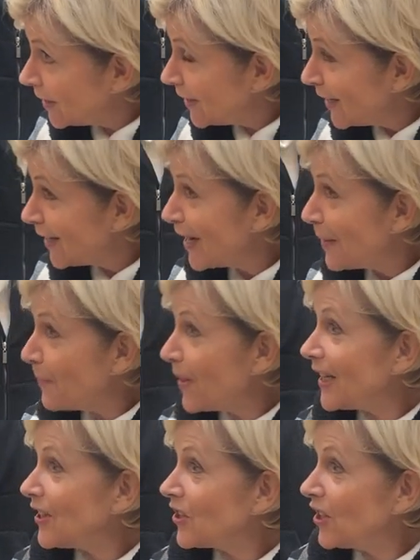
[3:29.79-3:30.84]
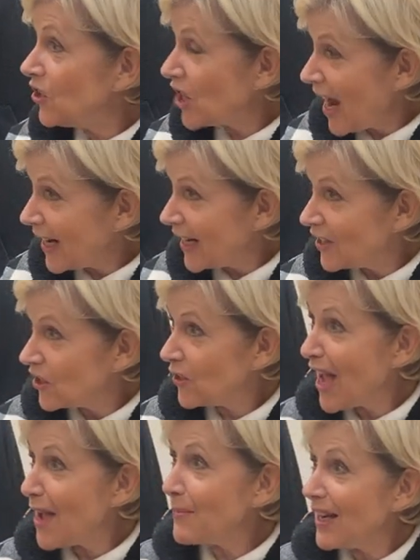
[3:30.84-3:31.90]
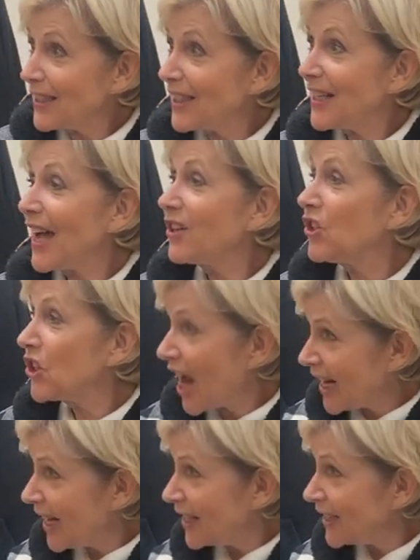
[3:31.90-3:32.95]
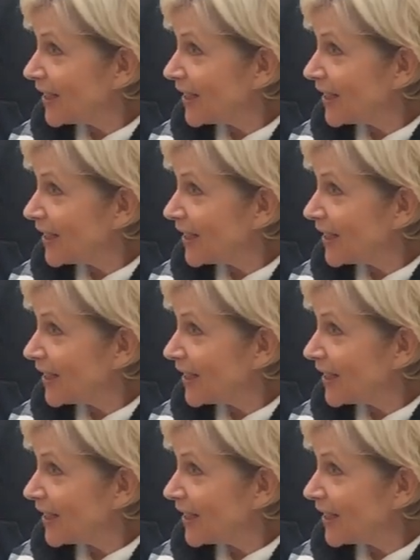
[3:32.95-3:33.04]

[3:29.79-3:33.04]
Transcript: Okay. But it's a jacket, so that makes it a shacket.